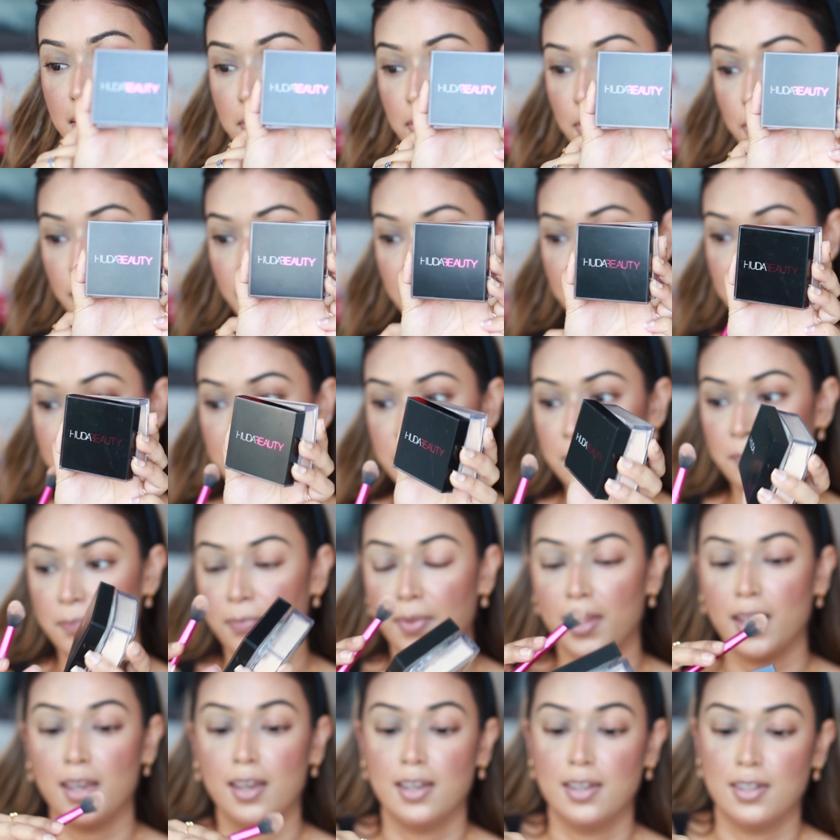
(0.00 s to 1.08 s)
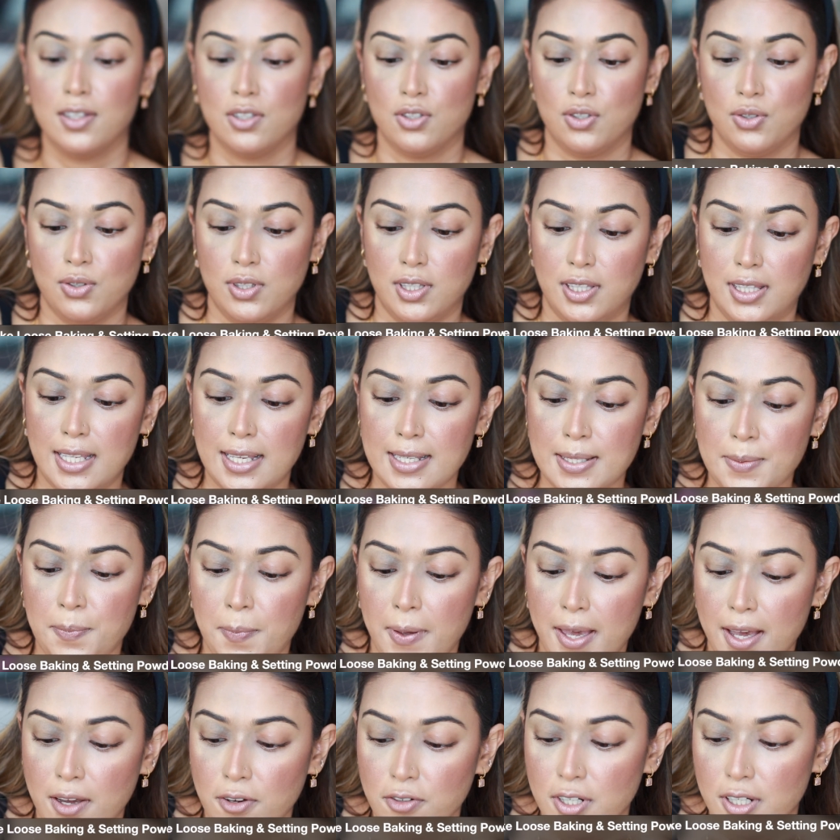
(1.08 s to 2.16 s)
Bread. So this
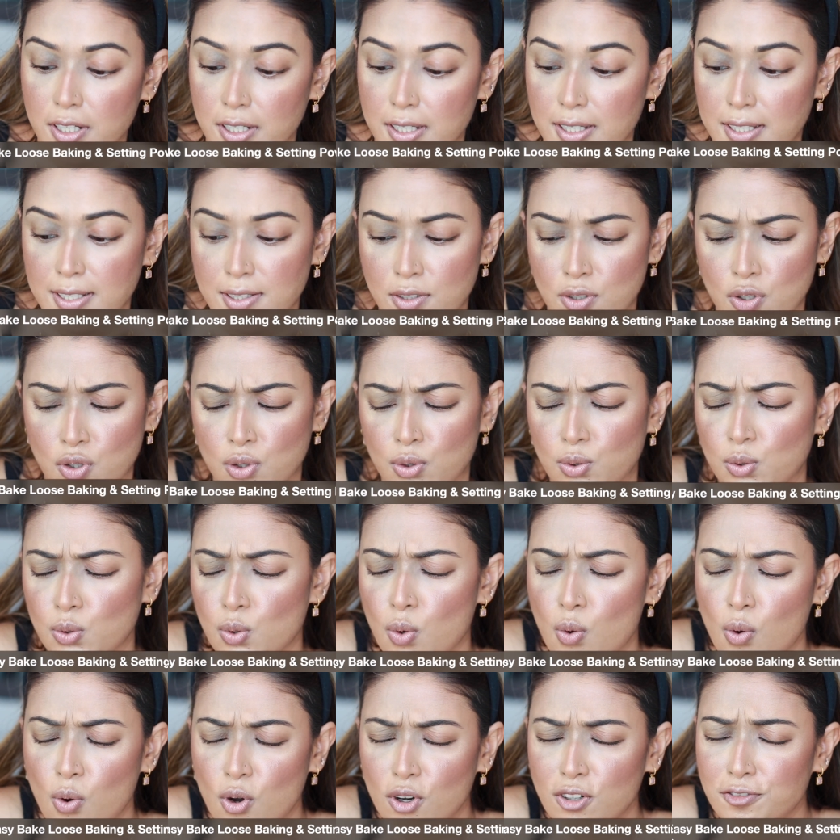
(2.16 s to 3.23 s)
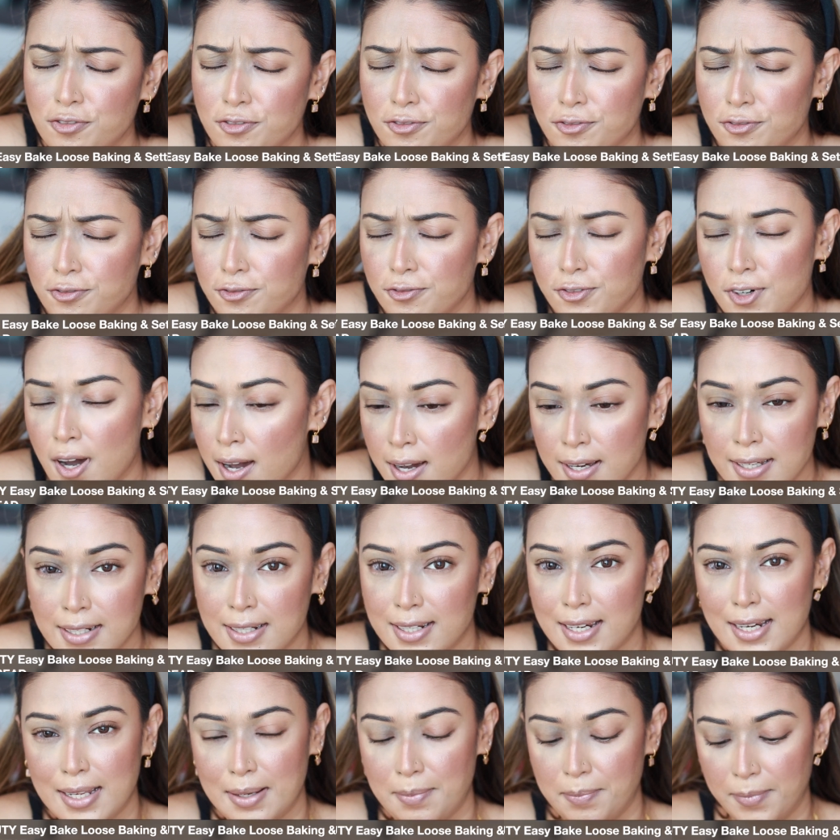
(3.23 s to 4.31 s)
powder is so
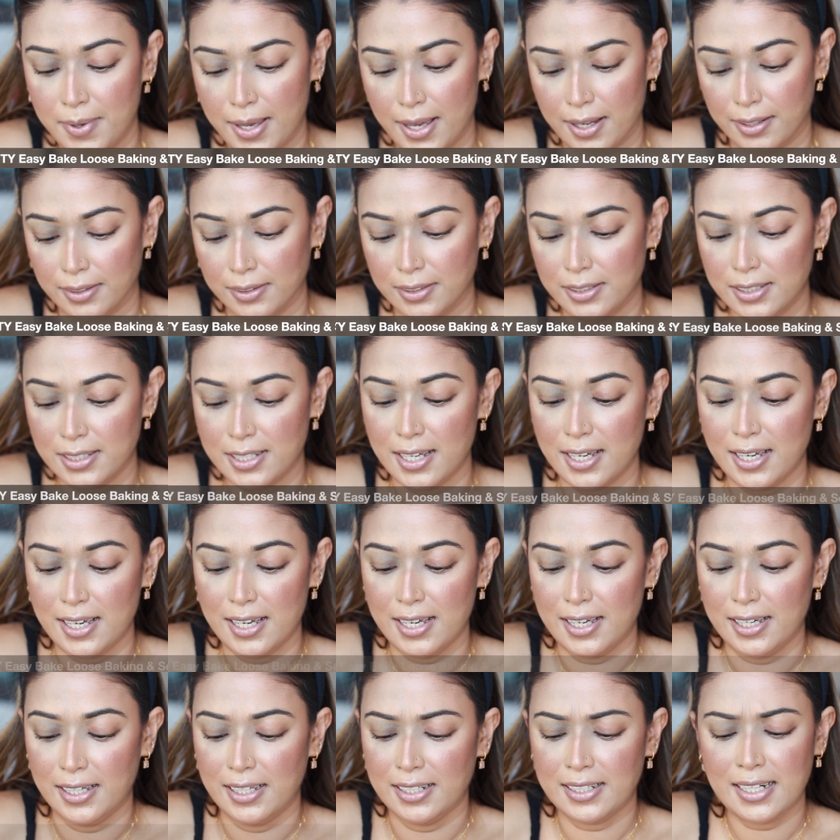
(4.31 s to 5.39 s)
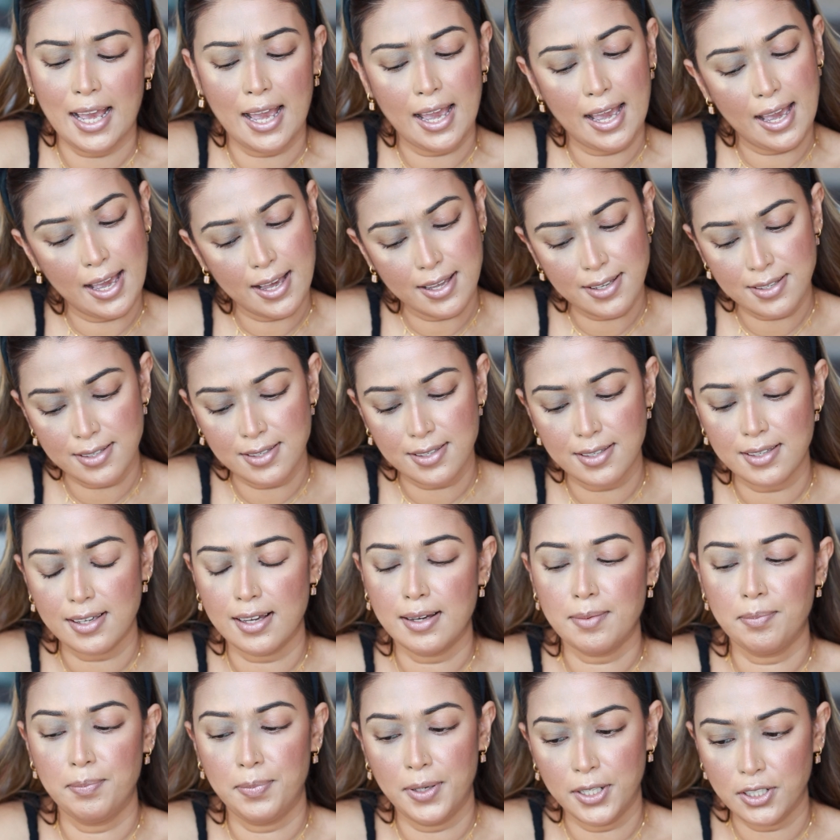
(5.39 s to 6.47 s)
finely milled. It has
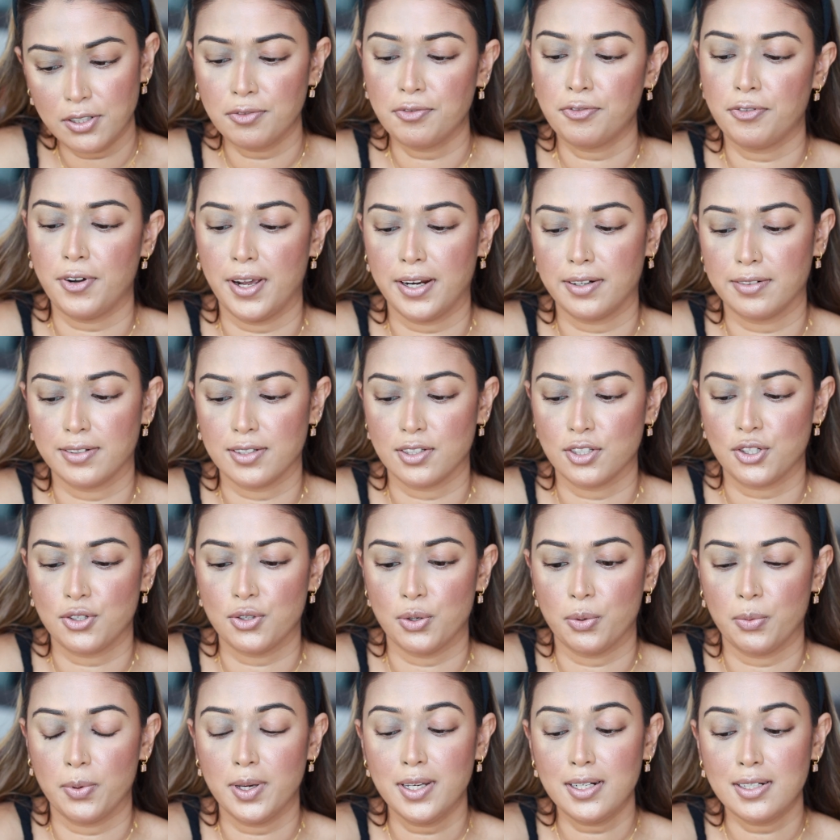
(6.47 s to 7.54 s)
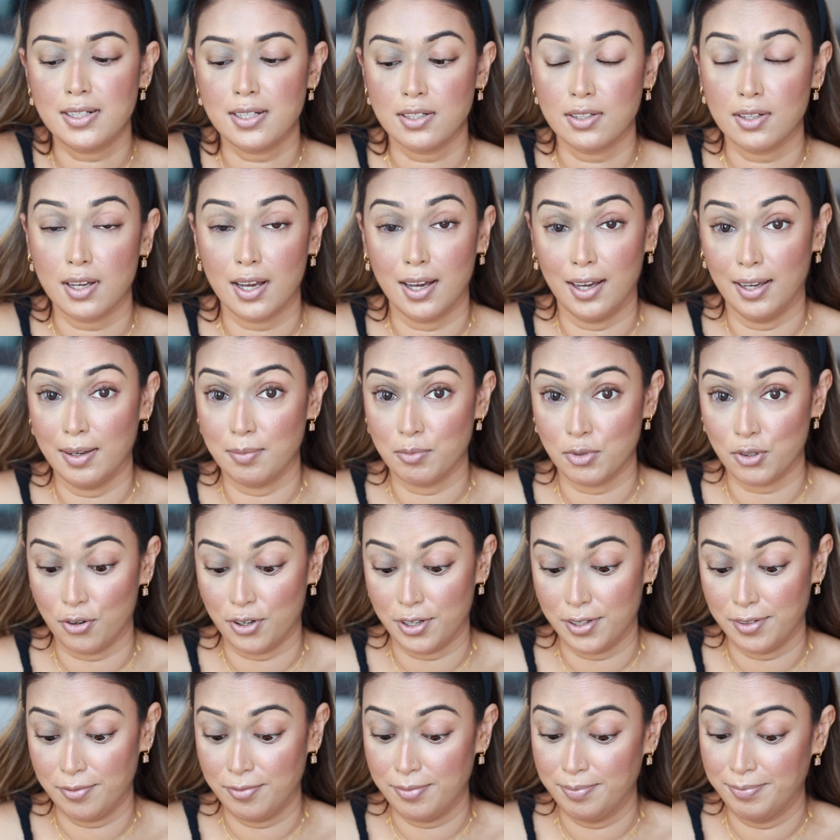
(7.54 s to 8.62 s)
a bit of fragrance to it. I'm
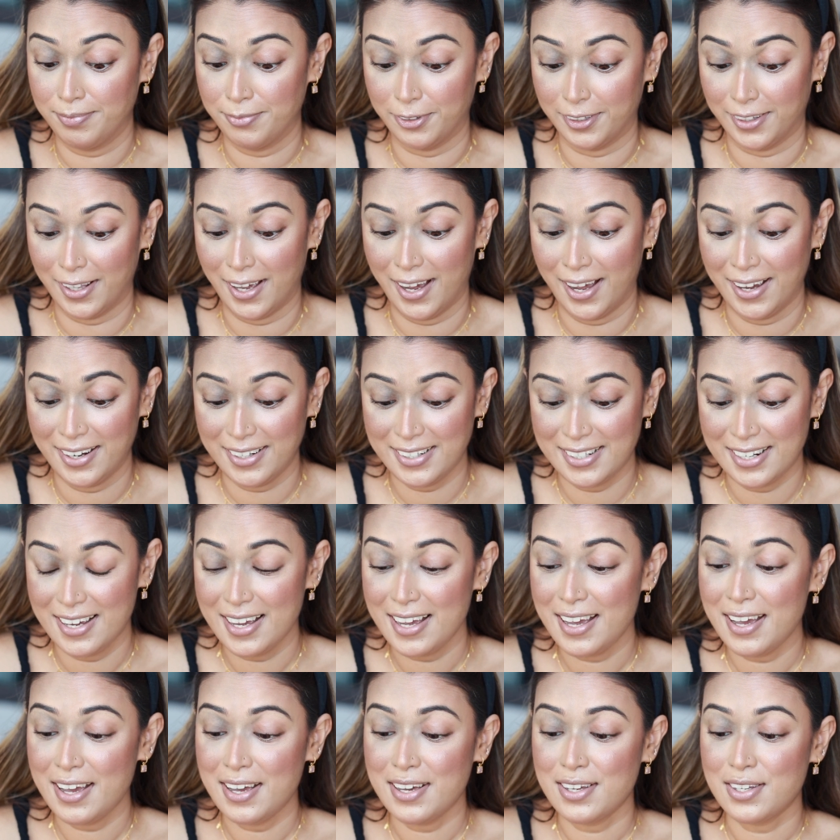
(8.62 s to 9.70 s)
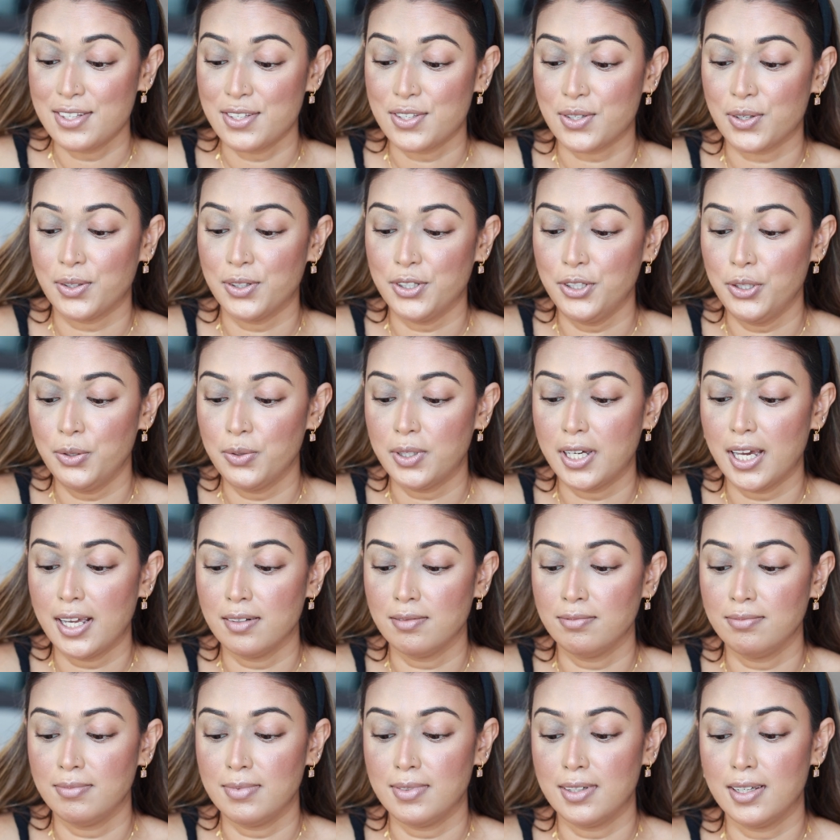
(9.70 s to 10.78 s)
sorry for that. So you
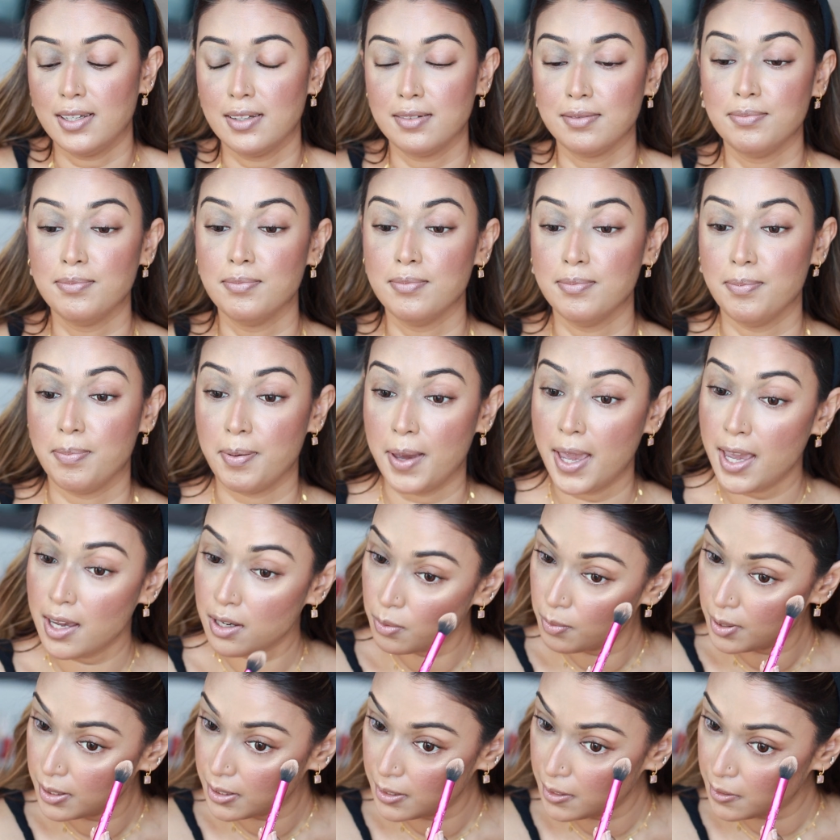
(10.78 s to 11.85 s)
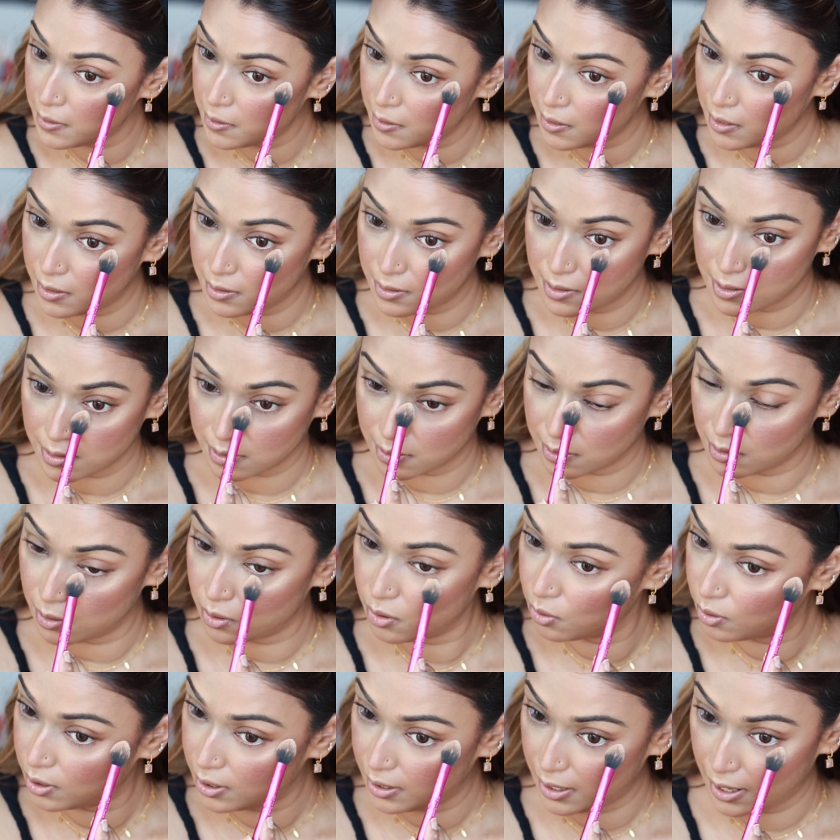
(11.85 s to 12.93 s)
can bake with it. It doesn't
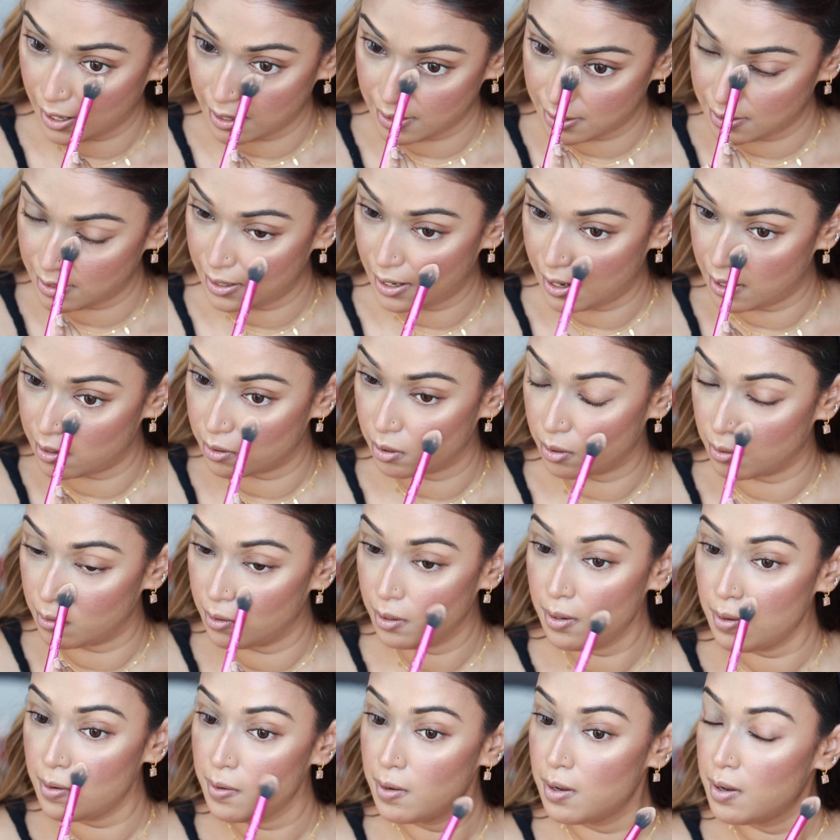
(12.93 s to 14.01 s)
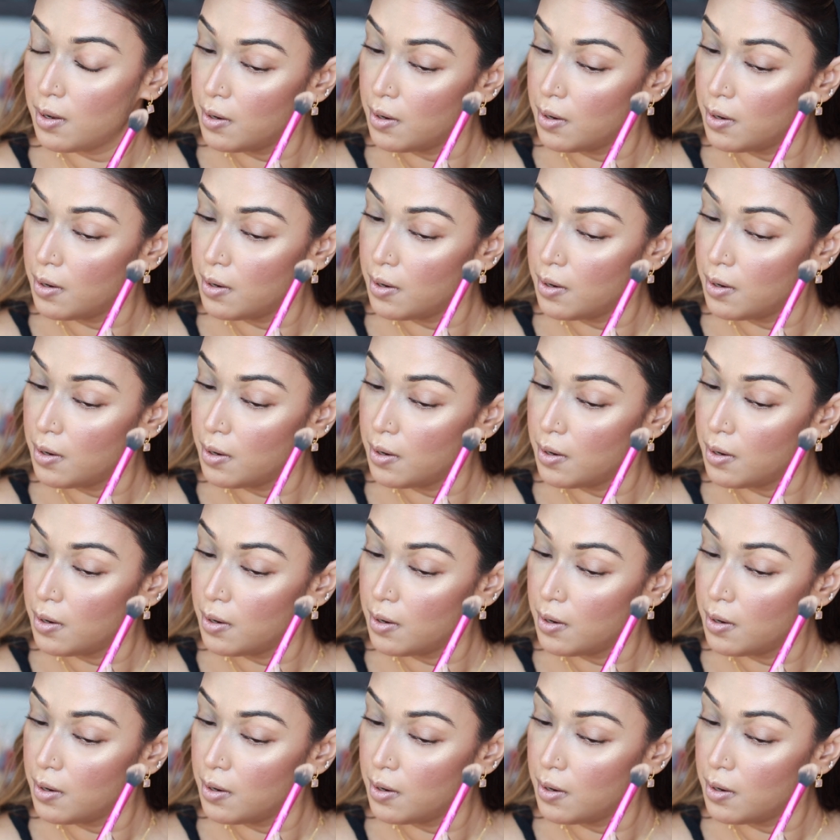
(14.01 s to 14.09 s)
look cakey at all.